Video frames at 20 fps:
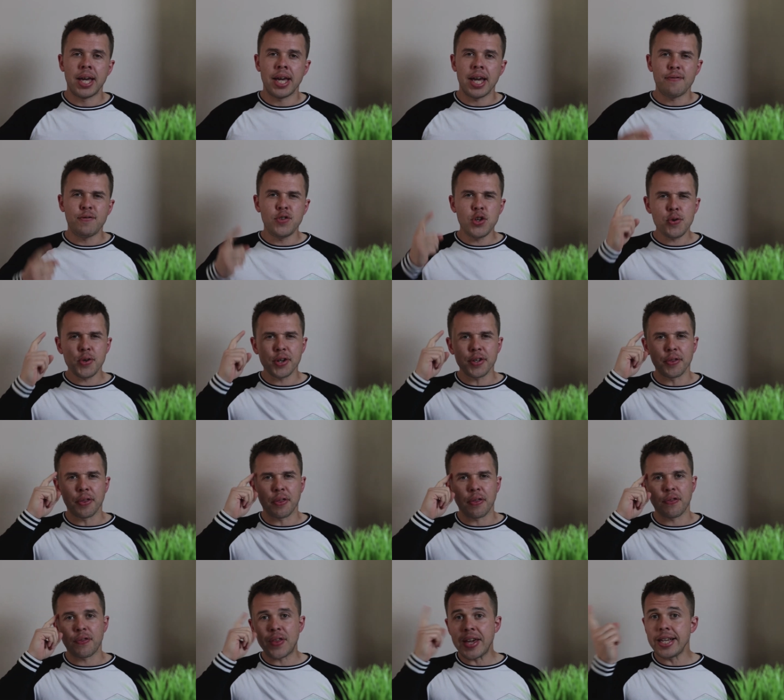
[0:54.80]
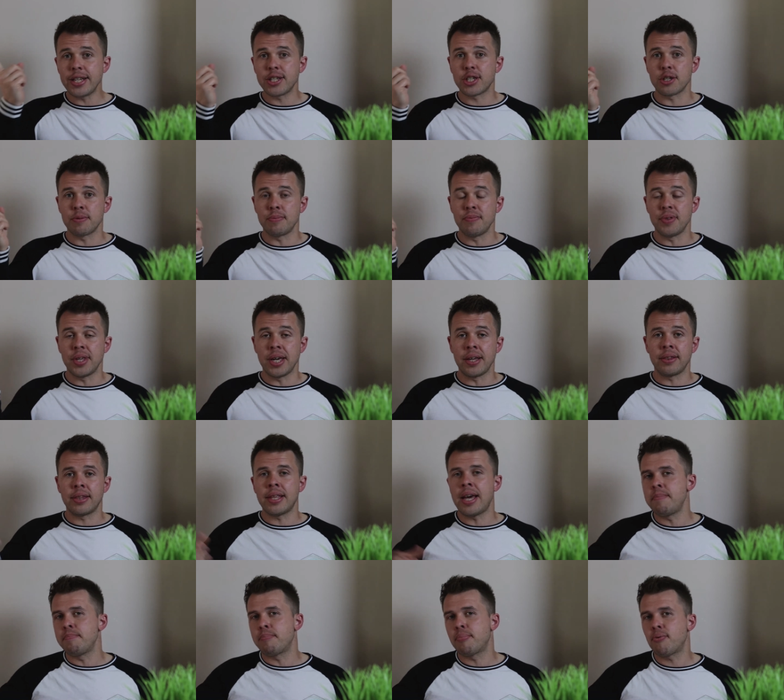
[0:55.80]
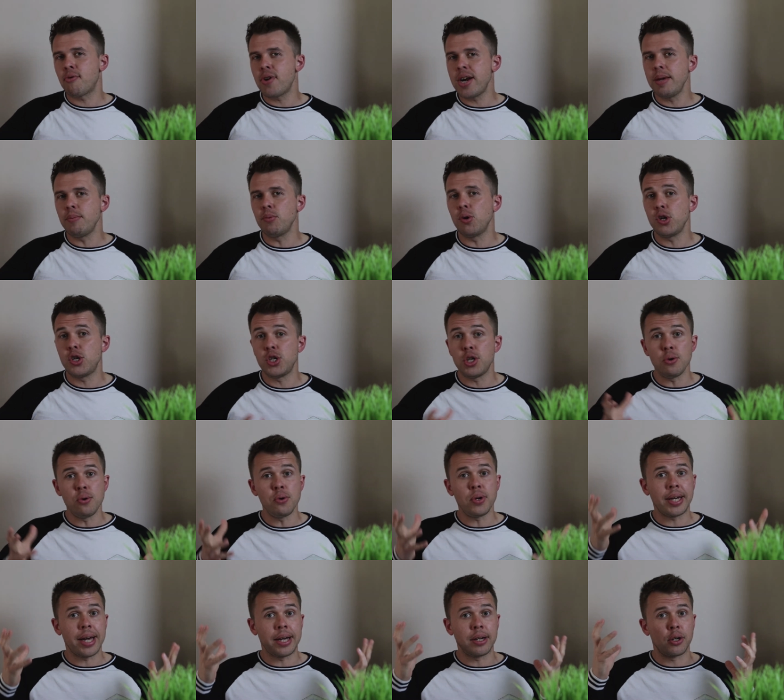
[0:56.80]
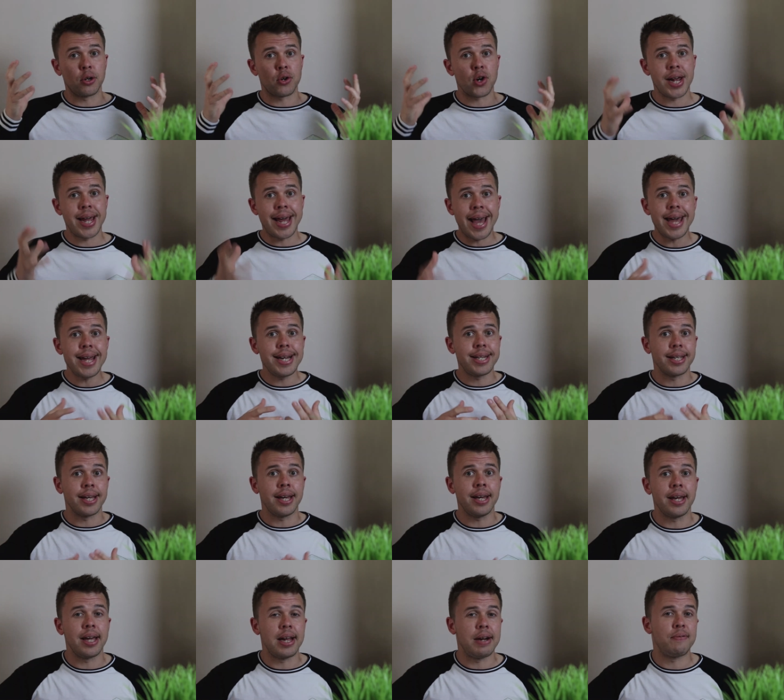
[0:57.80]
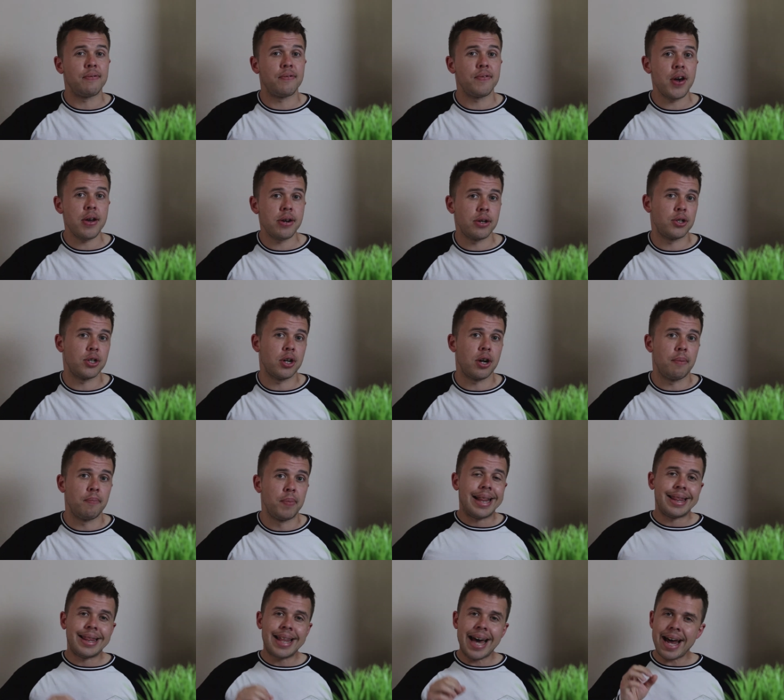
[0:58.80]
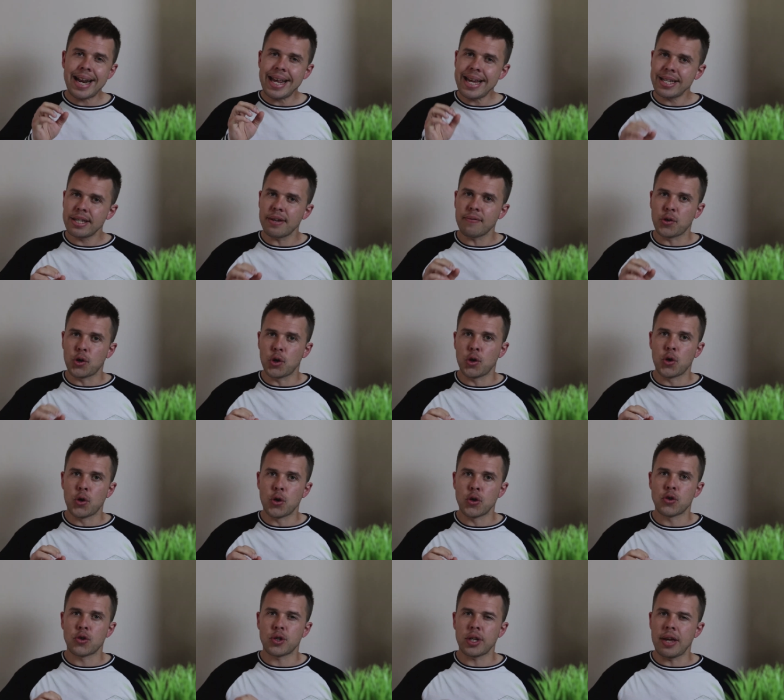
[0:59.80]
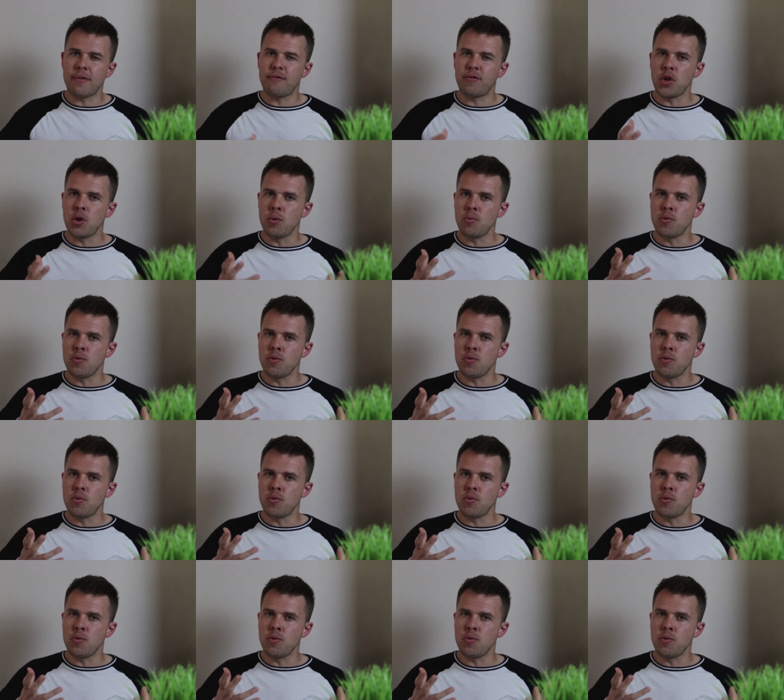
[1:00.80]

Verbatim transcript: If you can think something, then pretty much you can create it in Photoshop. That is, of course, if you